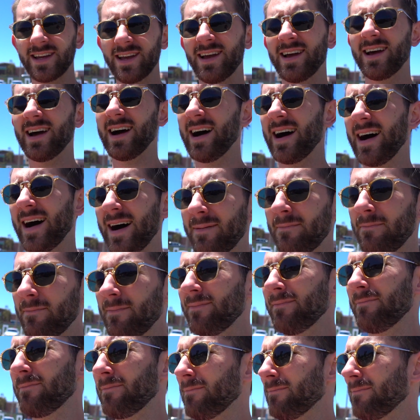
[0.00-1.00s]

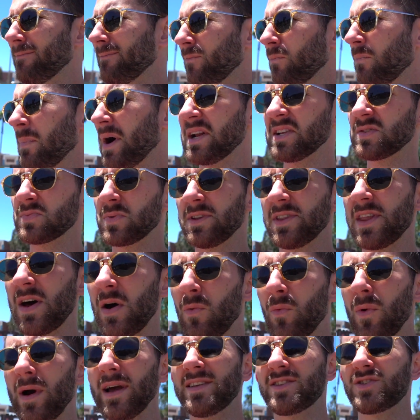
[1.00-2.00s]
um, might as well
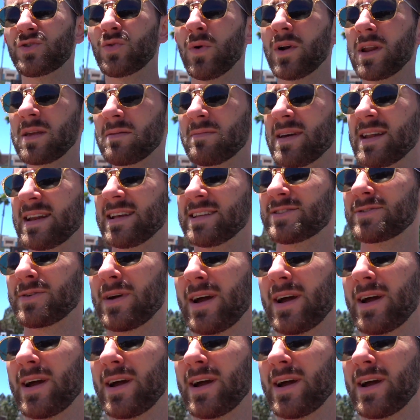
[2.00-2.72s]
not waste twenty minutes,